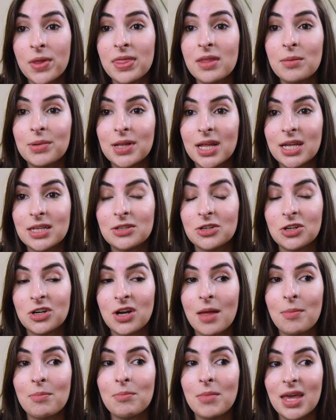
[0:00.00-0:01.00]
in the blender
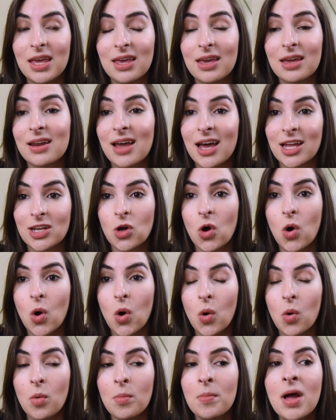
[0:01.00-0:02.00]
and make it at
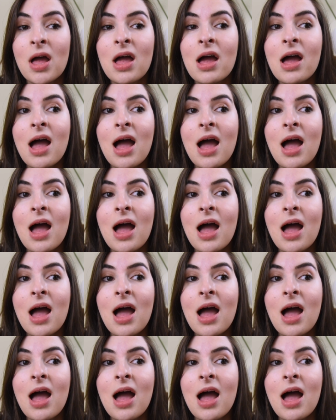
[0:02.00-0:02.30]
home.